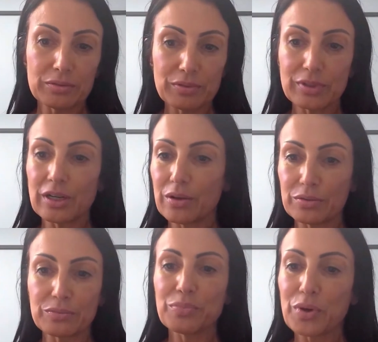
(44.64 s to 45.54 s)

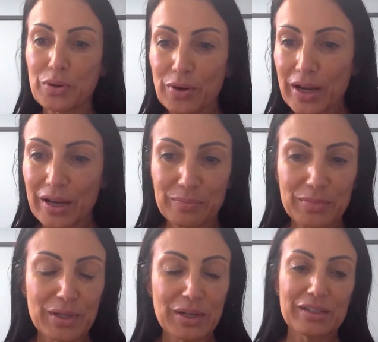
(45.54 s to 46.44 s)
renowned
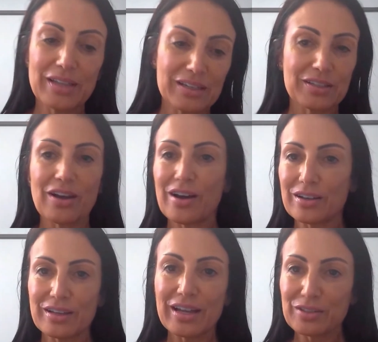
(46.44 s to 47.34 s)
program. NASA
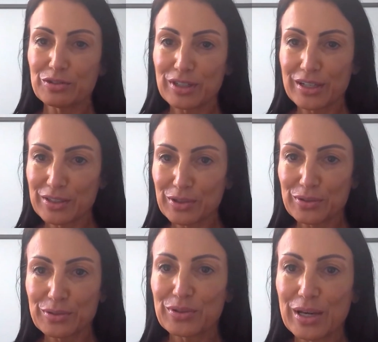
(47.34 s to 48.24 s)
astronauts go
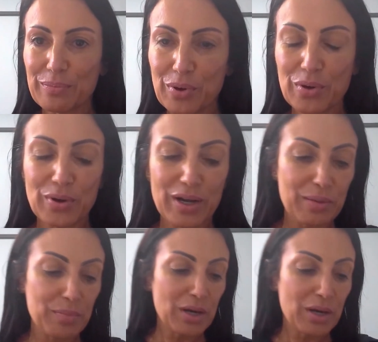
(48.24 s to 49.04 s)
through that program.